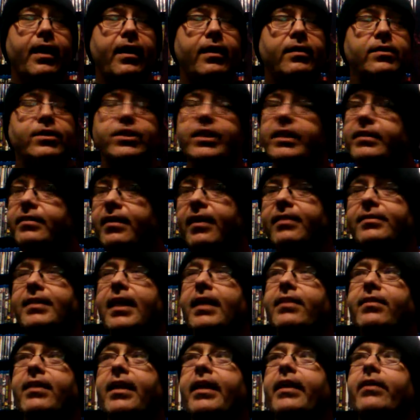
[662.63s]
does
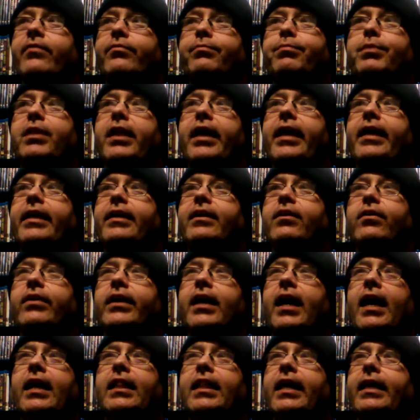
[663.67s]
that thing of playing, you know,
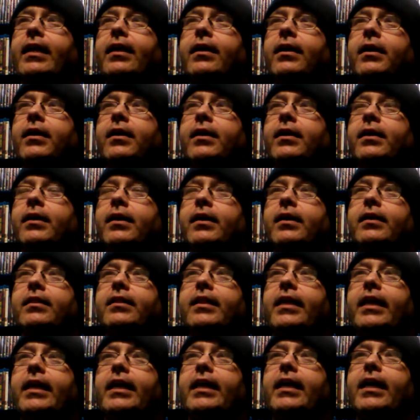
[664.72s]
kind of like
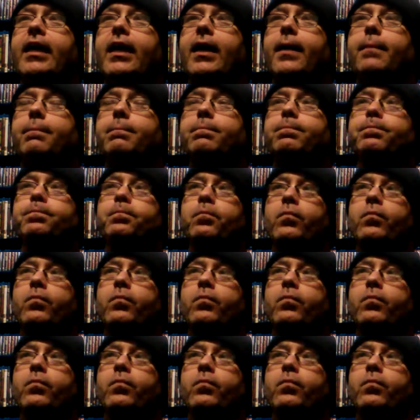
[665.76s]
the,